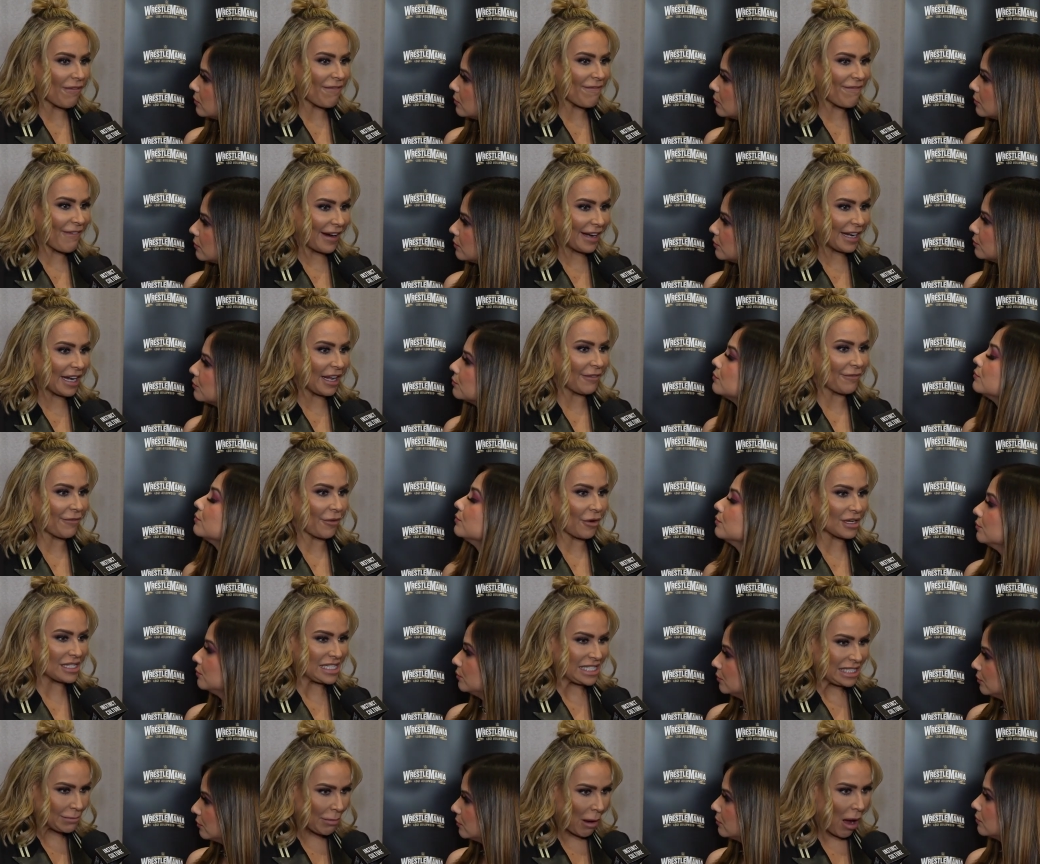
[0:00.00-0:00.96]
Speaker 1: fighting for a
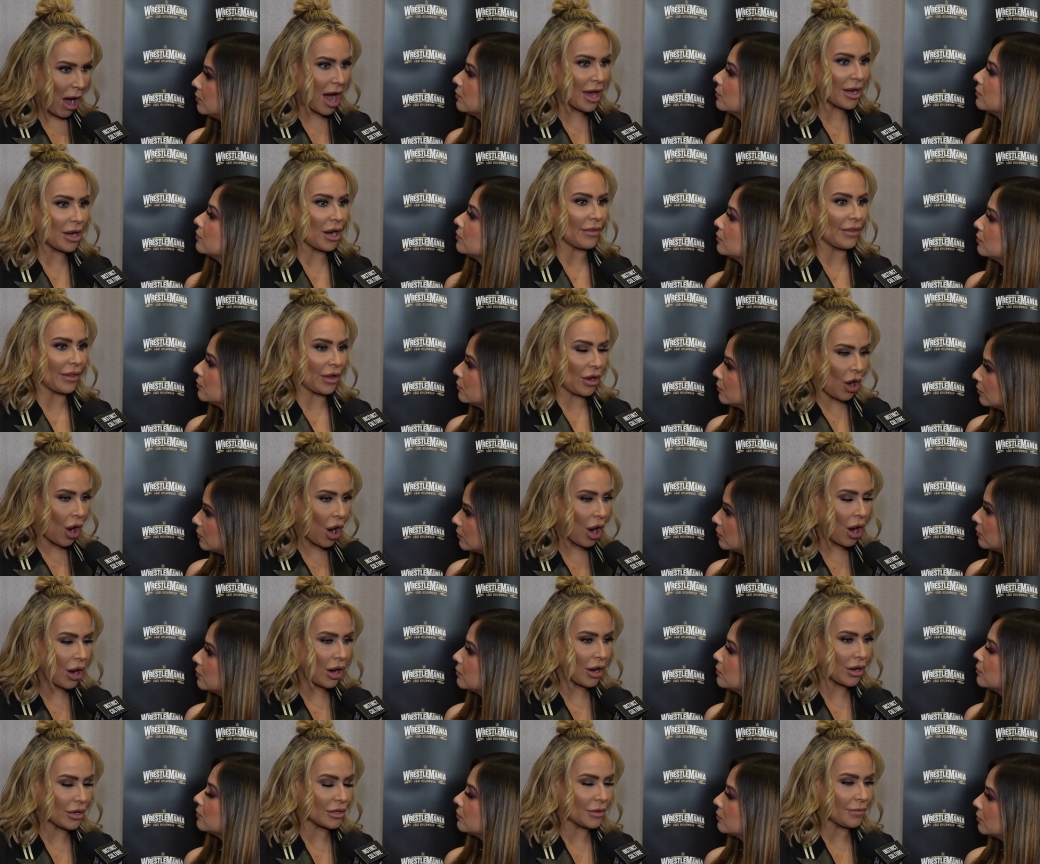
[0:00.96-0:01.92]
spot on the
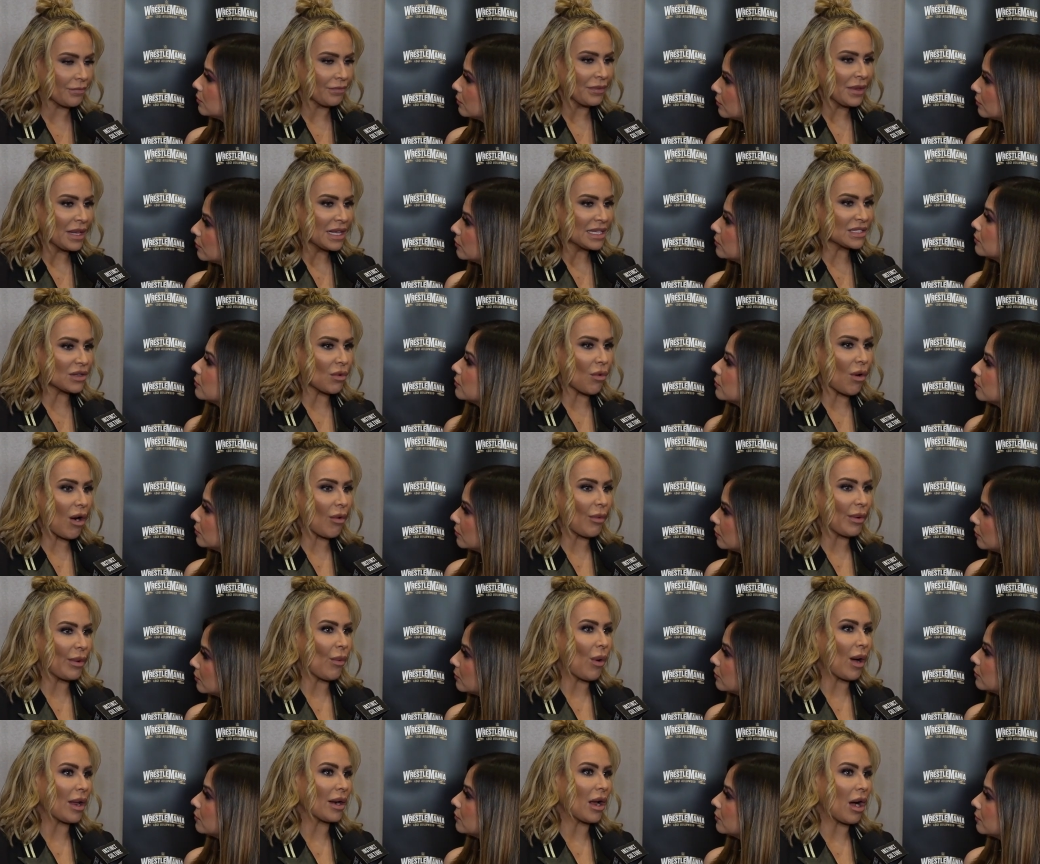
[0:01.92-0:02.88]
card. So while we
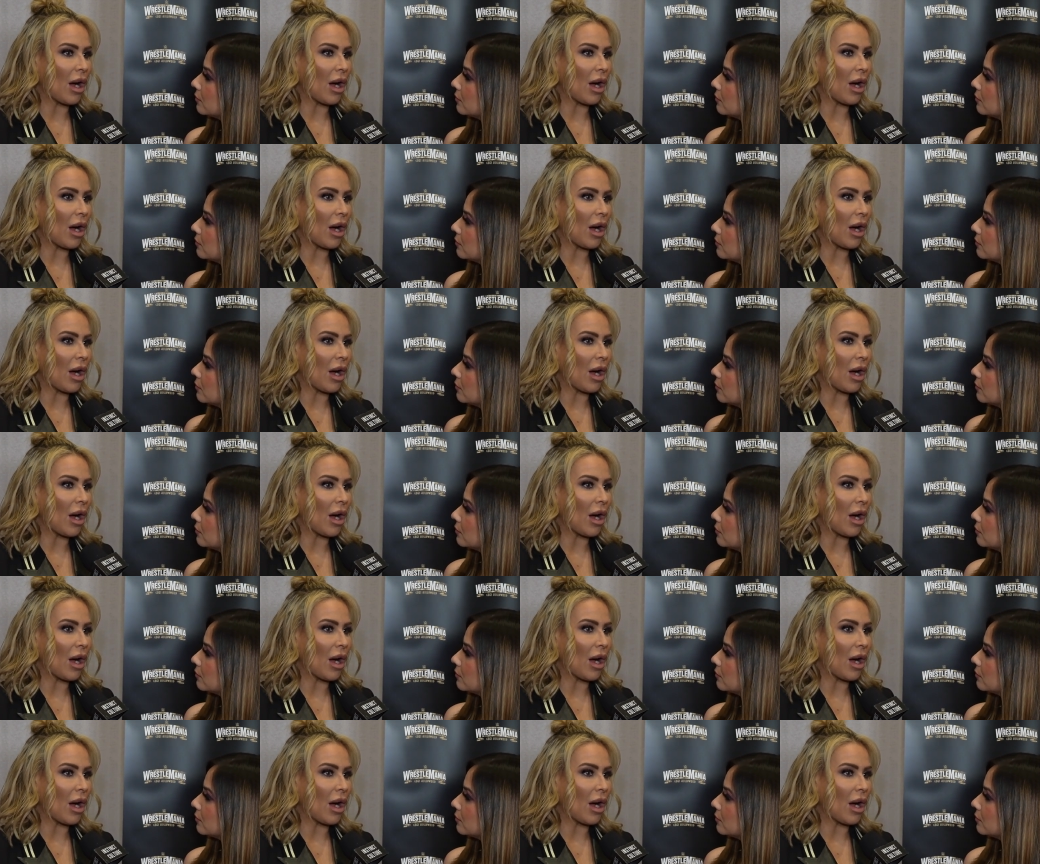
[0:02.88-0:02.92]
want